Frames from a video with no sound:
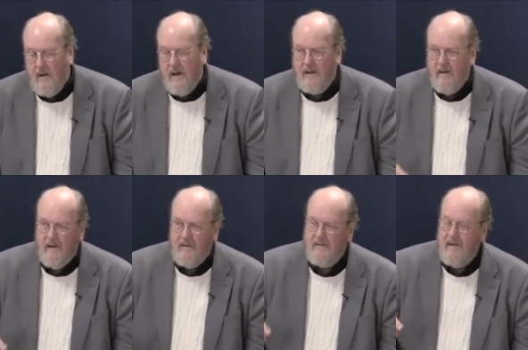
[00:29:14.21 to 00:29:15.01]
And can I
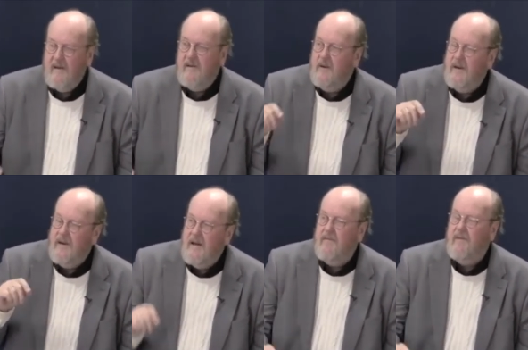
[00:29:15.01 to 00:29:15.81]
say, you can
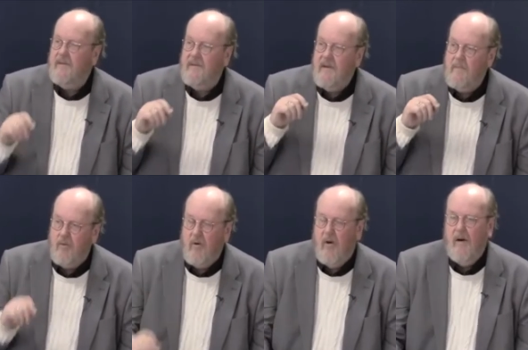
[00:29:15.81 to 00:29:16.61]
never see
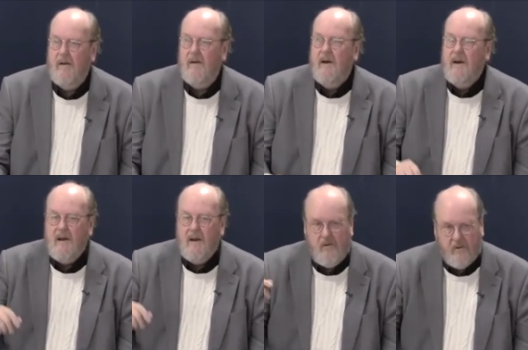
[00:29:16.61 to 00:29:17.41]
pride
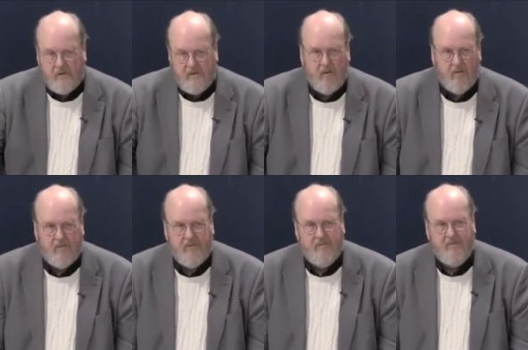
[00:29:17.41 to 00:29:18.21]
in yourself.
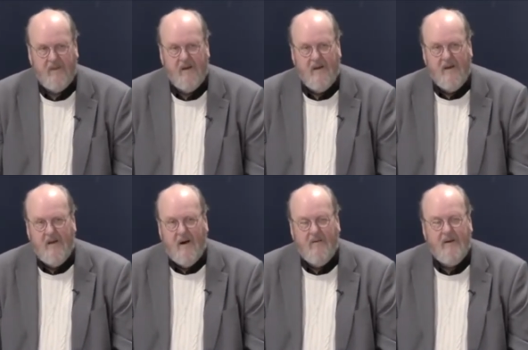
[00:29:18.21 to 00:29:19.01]

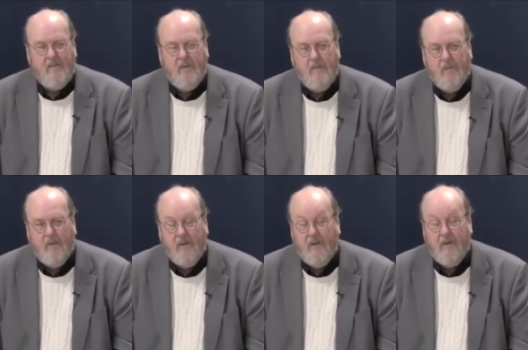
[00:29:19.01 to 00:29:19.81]
I've had
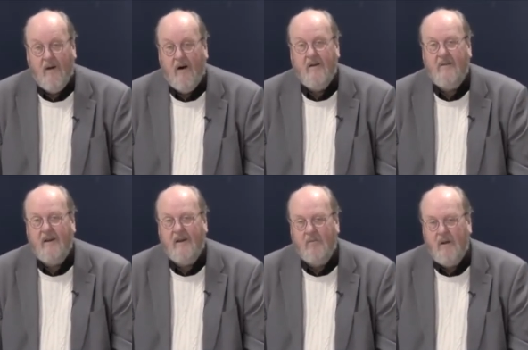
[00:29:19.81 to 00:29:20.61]
people that I
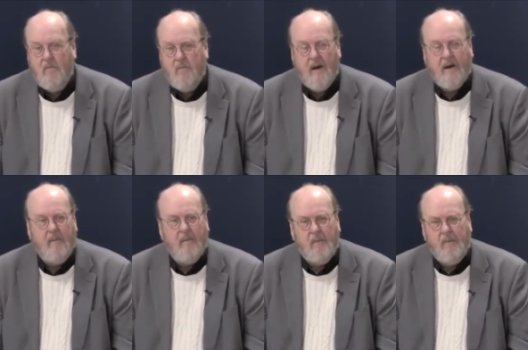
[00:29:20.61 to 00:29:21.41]
think are really proud come
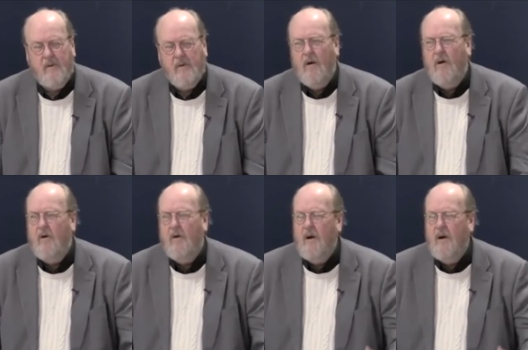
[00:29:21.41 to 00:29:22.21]
up to me, you know,
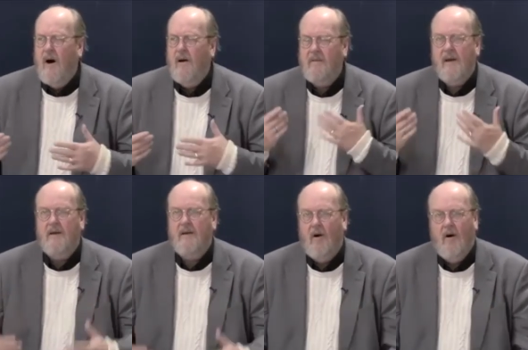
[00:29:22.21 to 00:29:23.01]
I
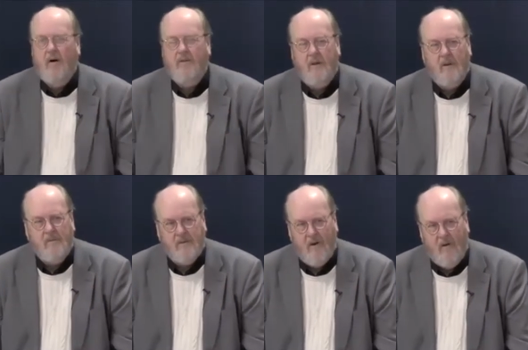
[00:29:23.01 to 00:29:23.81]
thank God that I'm
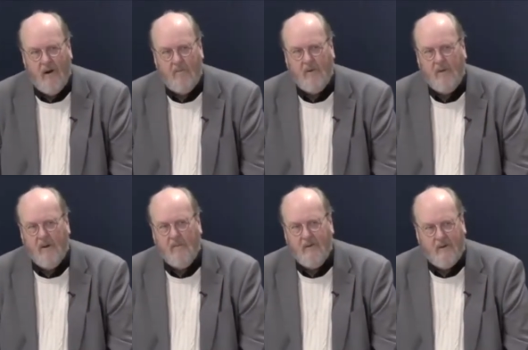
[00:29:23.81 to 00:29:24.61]
so humble and
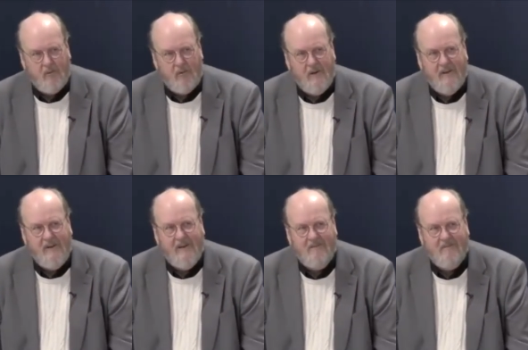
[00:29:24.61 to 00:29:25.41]
I'm thinking, really,
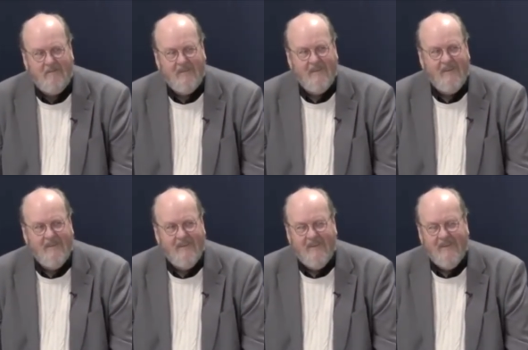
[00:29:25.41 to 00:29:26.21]

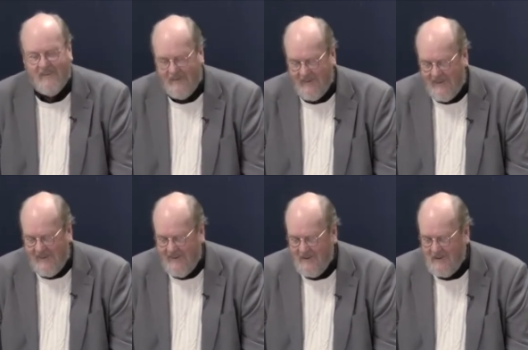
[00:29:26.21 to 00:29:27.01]
really,
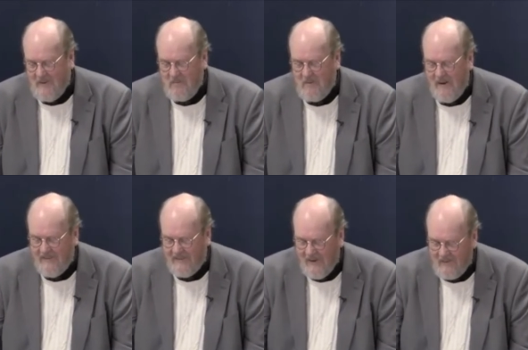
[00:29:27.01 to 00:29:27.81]
praise
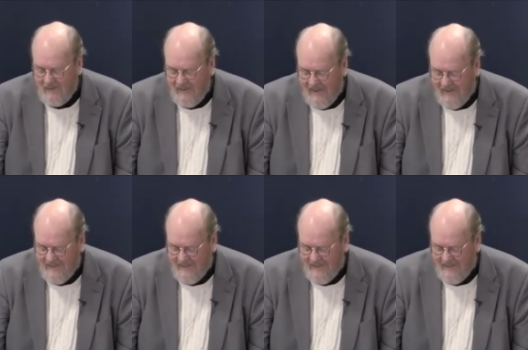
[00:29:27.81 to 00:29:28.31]
God for that.